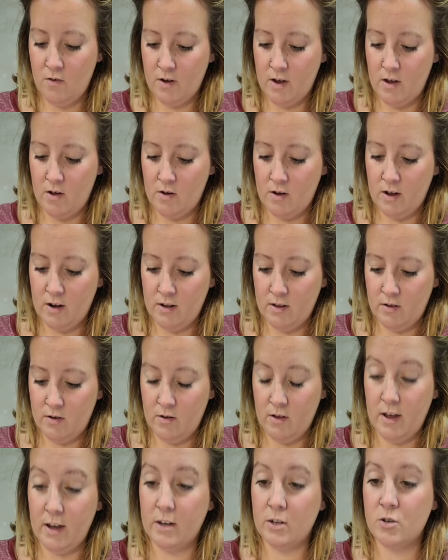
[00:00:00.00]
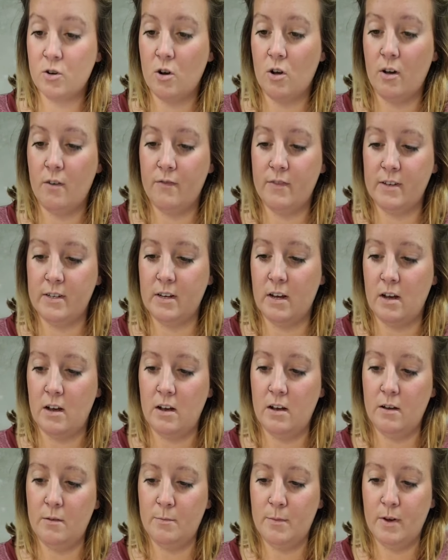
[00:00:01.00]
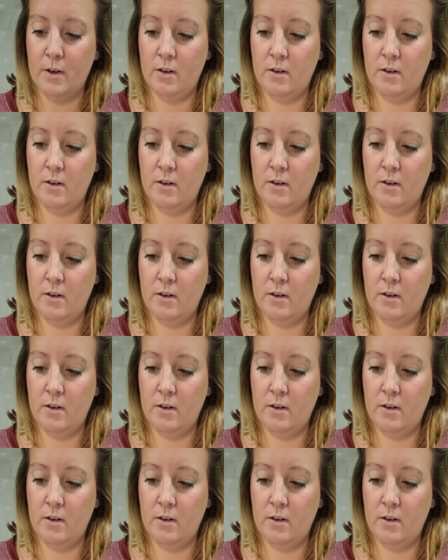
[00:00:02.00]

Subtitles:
Okay, I'll cut a little extra off the top.